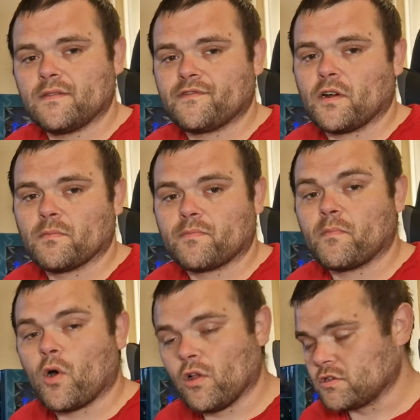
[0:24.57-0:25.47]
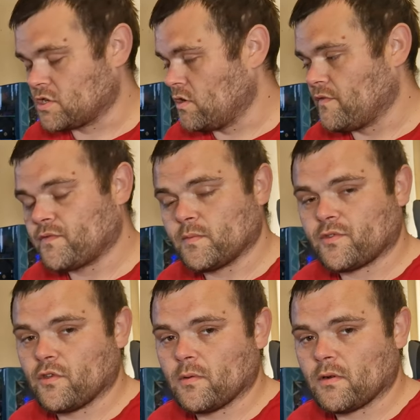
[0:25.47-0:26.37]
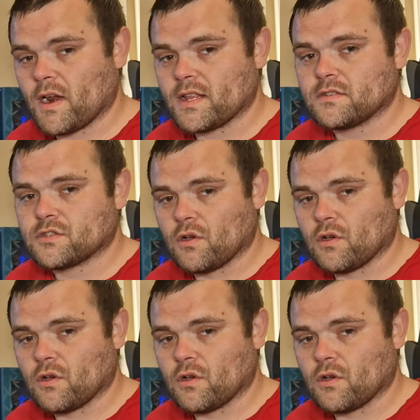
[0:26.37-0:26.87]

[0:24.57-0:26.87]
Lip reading: from Thermalright.